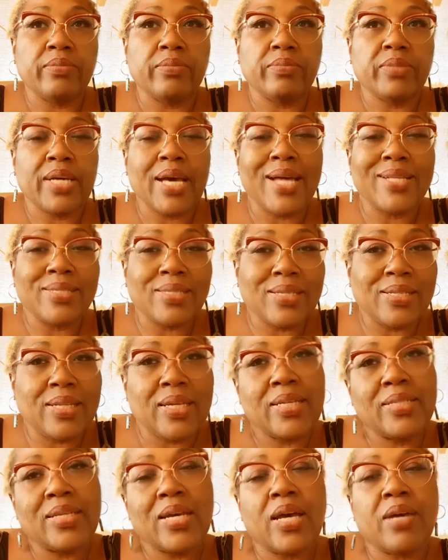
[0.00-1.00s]

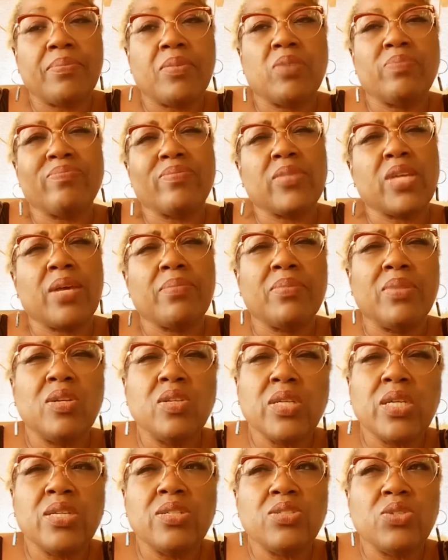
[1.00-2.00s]
consulate. I'm
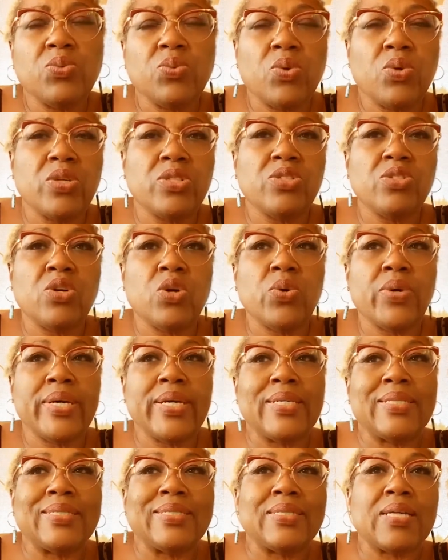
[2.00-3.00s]
looking towards
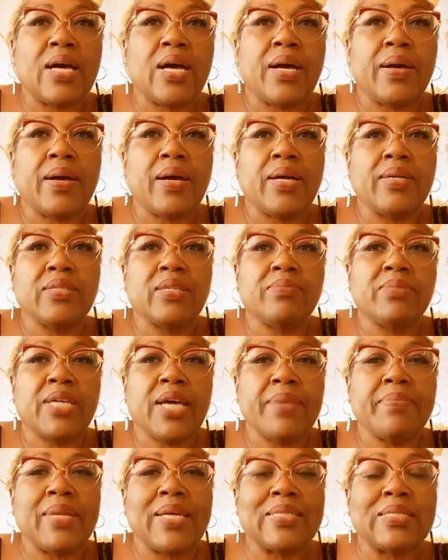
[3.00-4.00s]
going
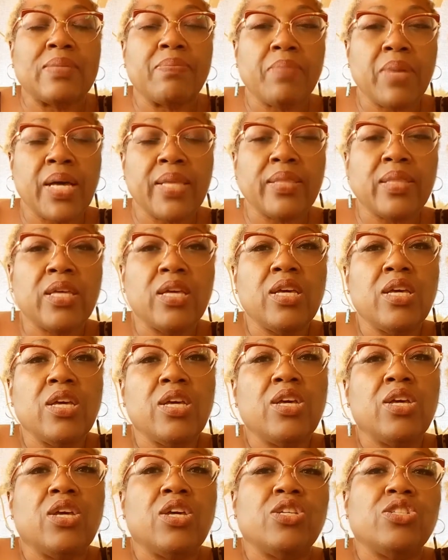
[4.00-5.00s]
sometime next month
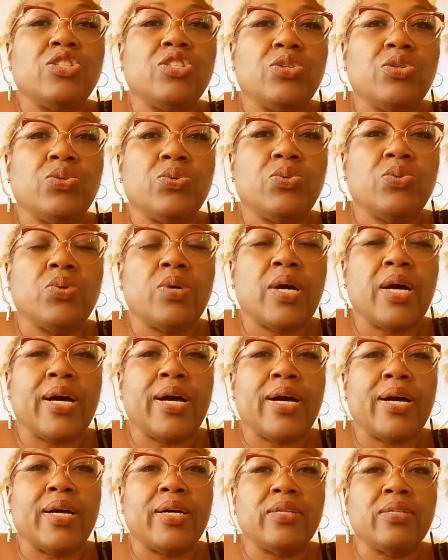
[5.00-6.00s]
to
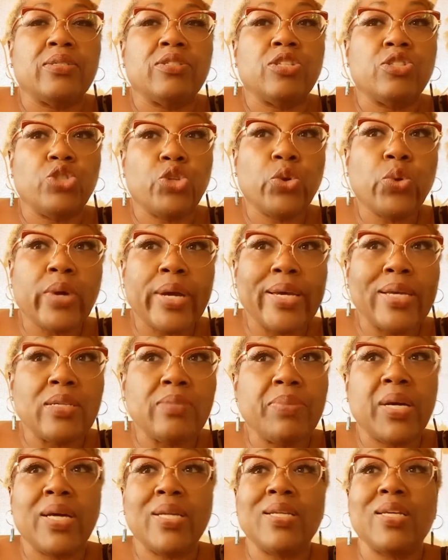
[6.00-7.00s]
Detroit,
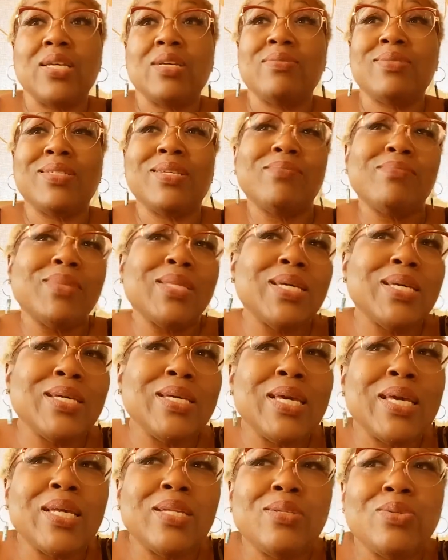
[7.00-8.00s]
but if something
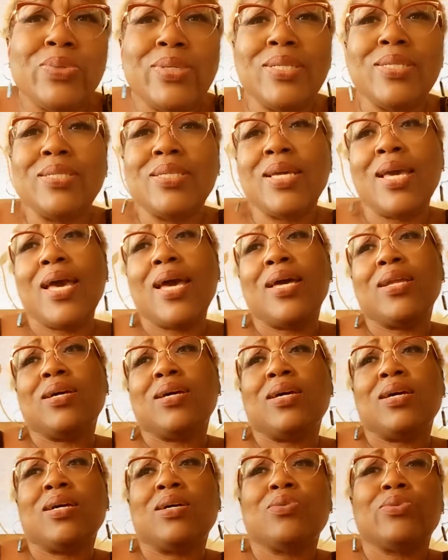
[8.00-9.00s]
in
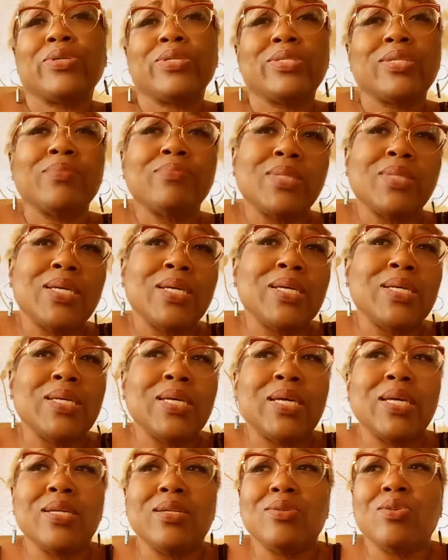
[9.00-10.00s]
Louisiana or something
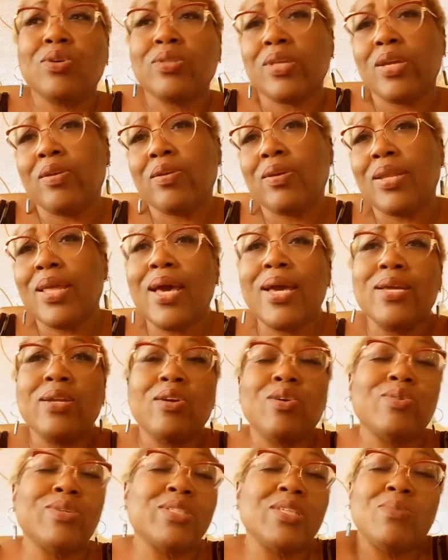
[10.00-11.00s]
in North Carolina
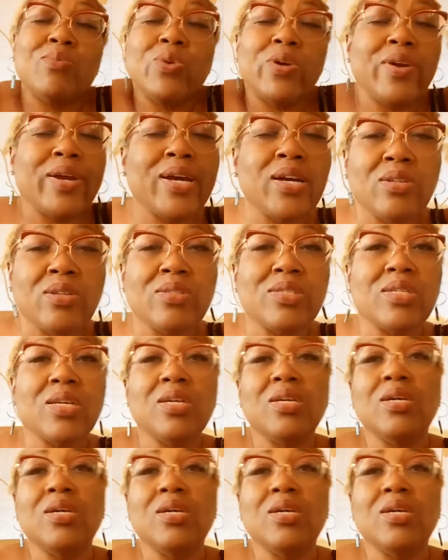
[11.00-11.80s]
or somewhere else